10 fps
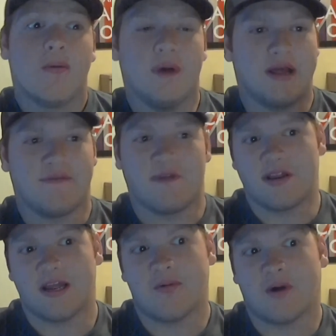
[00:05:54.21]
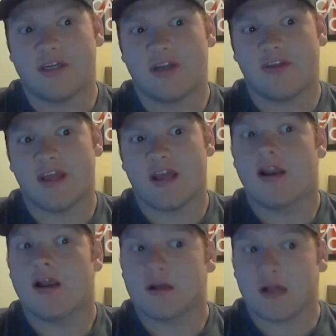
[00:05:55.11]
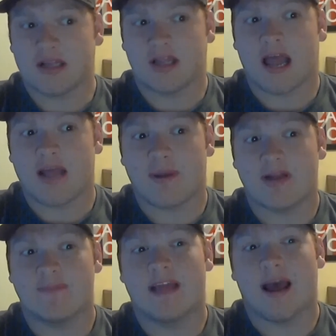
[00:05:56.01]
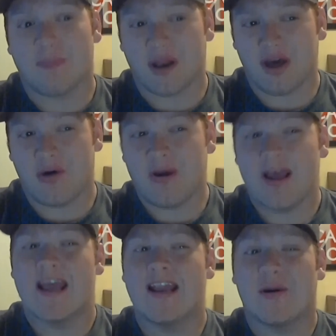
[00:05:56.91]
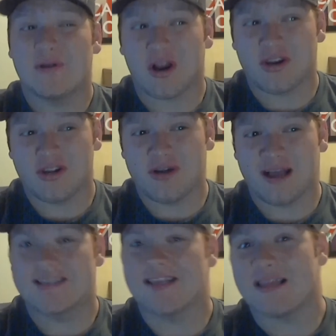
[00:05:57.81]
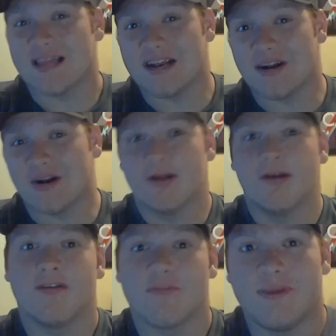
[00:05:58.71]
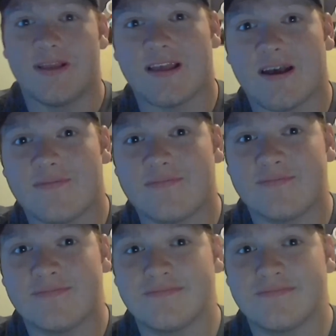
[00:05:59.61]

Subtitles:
But, if y'all did watch it to the end, click the like button down below, and I will talk to you guys later. Peace out.